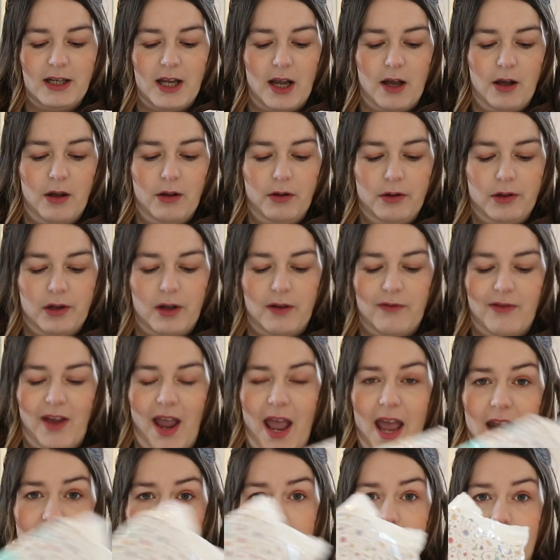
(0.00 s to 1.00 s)
to get hold of
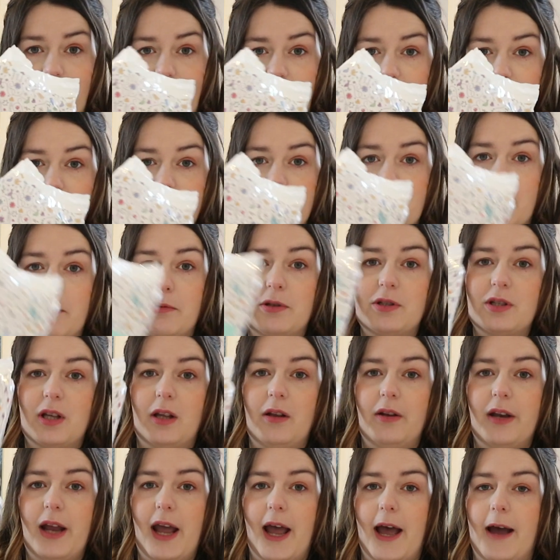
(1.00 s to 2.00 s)
any of these. They were
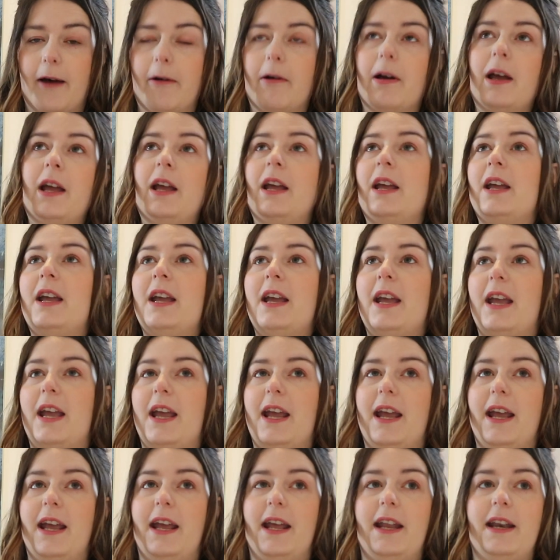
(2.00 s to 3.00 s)
sold out
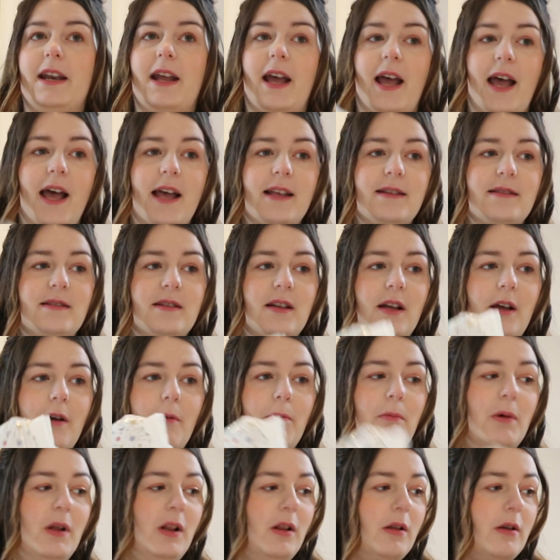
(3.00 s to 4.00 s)
in
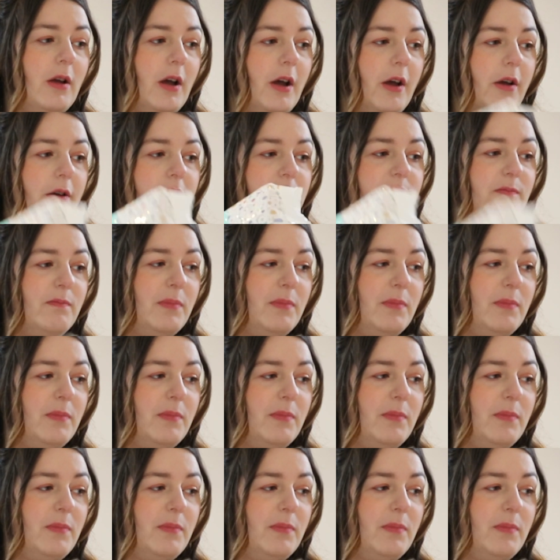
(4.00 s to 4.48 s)
Asda, Wilko's,